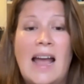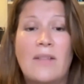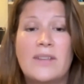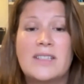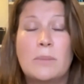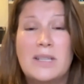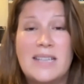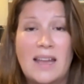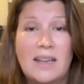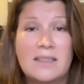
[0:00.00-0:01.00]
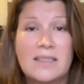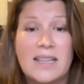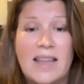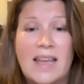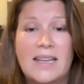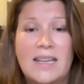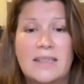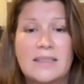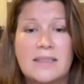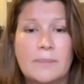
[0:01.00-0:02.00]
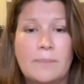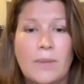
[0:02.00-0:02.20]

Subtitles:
how this can be tailored to their needs.